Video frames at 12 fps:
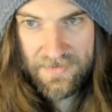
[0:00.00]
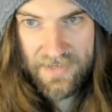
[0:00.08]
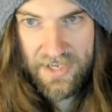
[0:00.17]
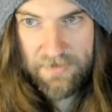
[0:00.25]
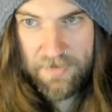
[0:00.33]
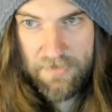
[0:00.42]

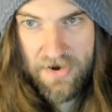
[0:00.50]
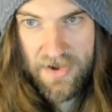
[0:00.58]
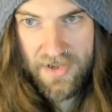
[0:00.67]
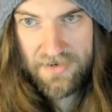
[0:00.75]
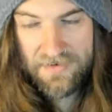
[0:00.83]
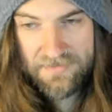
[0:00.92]
Enemy
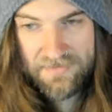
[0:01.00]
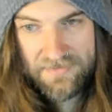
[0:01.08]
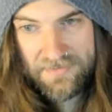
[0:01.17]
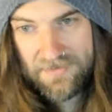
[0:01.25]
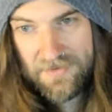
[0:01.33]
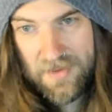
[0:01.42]
Mine.
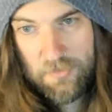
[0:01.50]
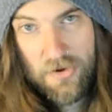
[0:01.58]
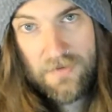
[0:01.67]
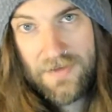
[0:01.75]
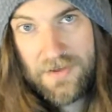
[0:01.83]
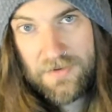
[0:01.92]
The
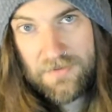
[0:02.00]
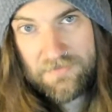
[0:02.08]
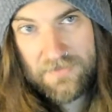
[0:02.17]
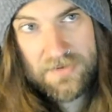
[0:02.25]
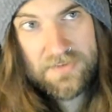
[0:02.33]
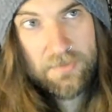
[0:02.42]
movie,
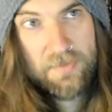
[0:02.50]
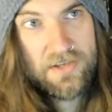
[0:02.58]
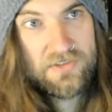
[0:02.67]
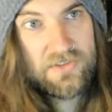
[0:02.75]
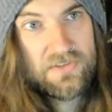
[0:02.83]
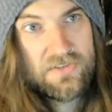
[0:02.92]
not so
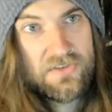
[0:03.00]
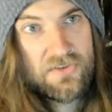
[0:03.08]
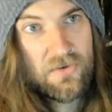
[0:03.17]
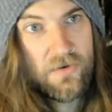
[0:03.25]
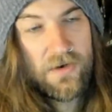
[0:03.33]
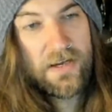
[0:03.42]
much. The
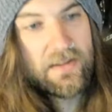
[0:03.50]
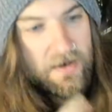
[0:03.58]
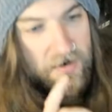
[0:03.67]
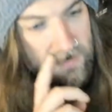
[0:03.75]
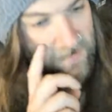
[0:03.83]
story, though,